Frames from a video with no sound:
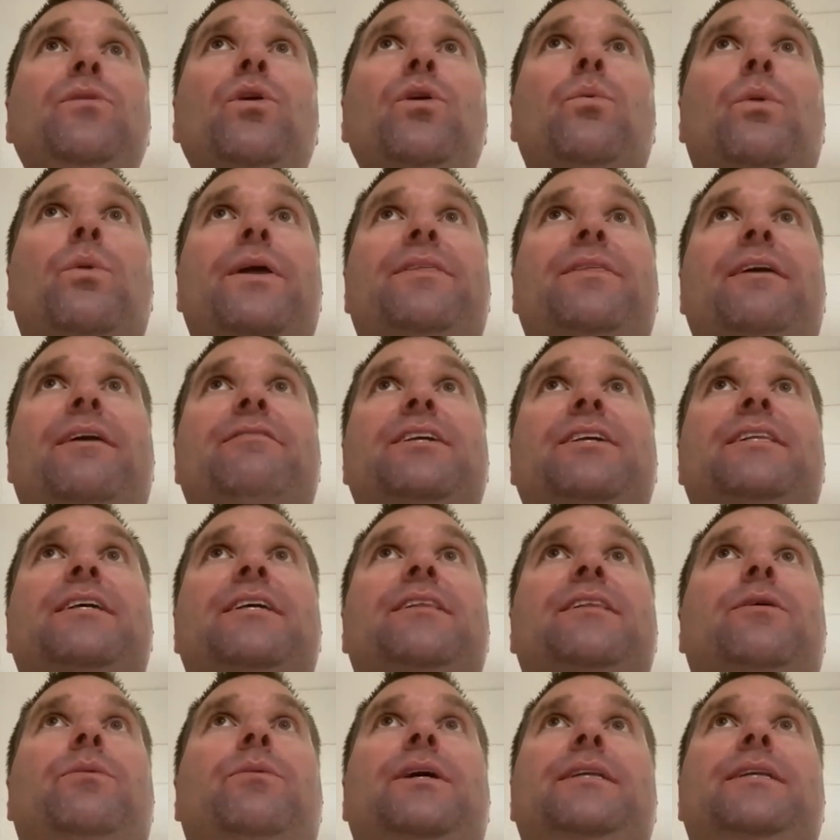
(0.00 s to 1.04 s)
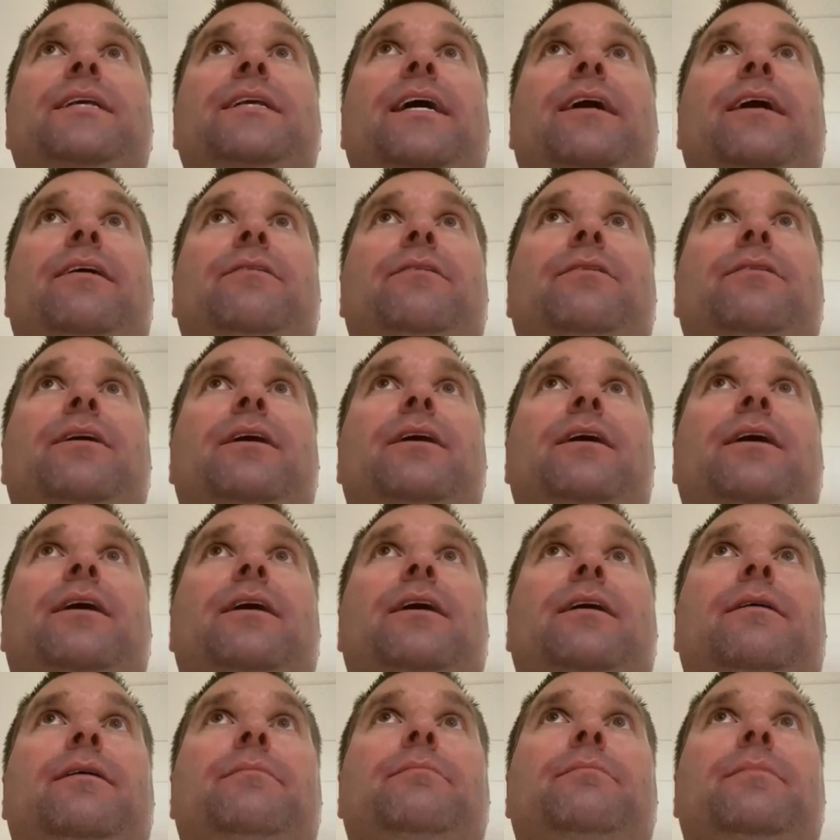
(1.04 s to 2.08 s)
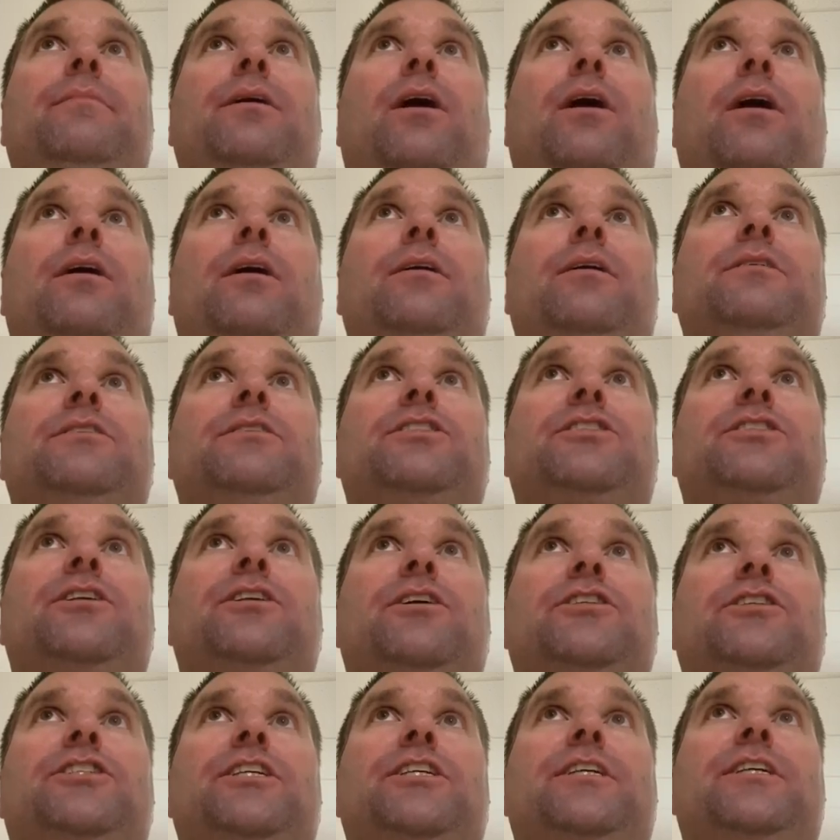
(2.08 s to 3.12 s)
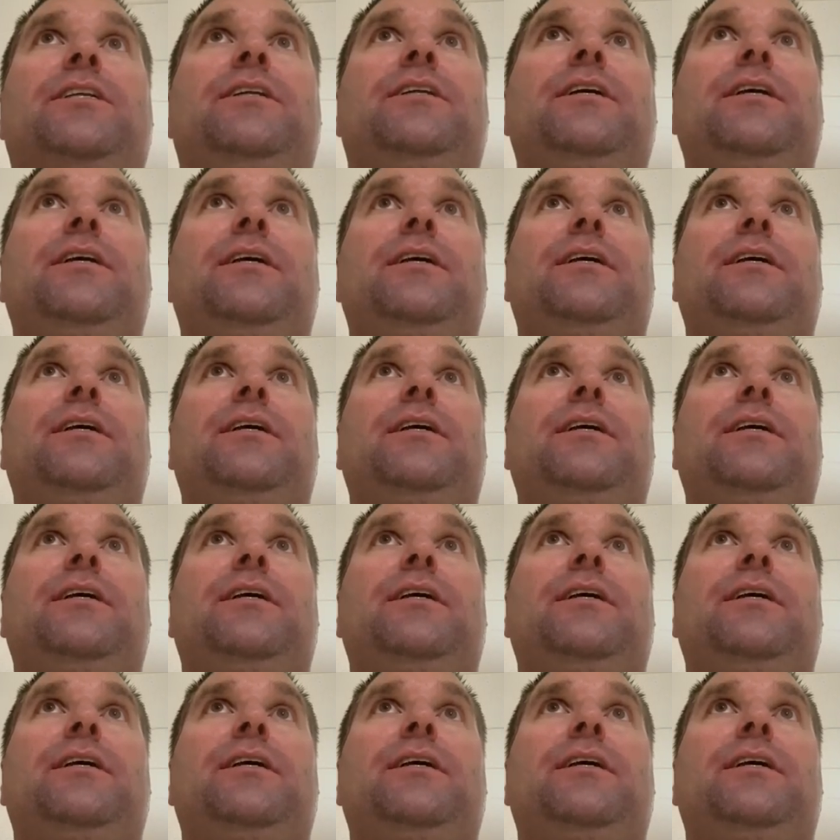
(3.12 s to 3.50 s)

with everything that went down on sturgeon,